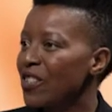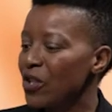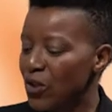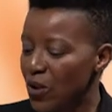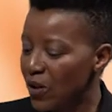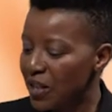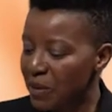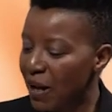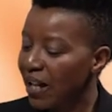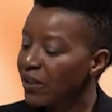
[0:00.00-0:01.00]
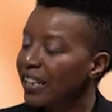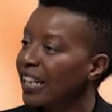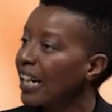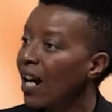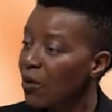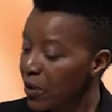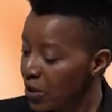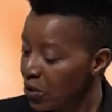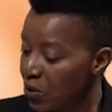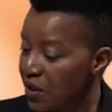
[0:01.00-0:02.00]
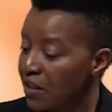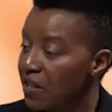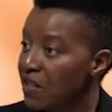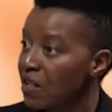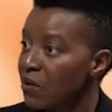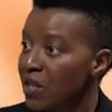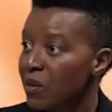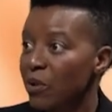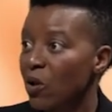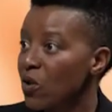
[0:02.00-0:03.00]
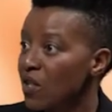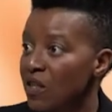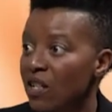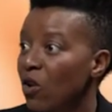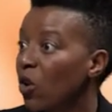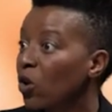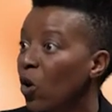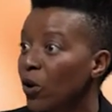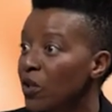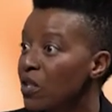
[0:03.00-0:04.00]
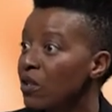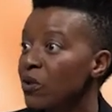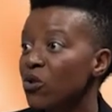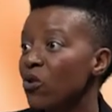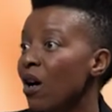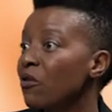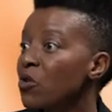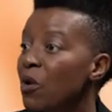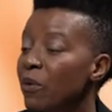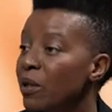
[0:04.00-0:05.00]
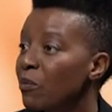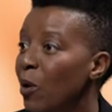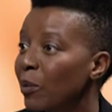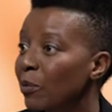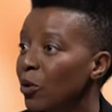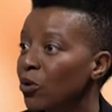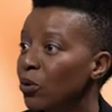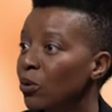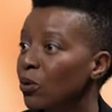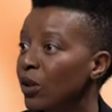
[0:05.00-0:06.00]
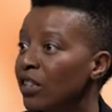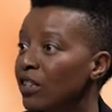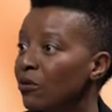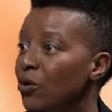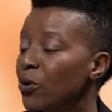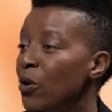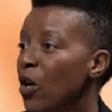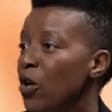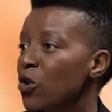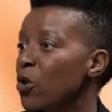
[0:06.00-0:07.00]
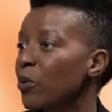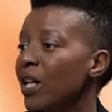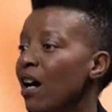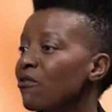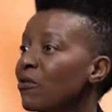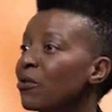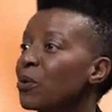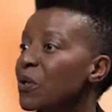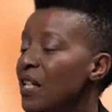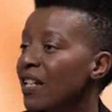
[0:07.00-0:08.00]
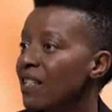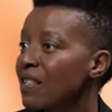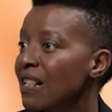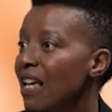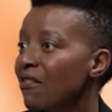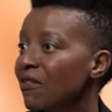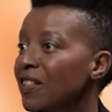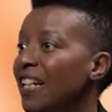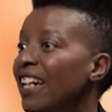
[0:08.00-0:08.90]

It's so inspiring. I can't wait to see the series because it's an ongoing series. You have so many more people yeah. to interview. So we have a few seconds left.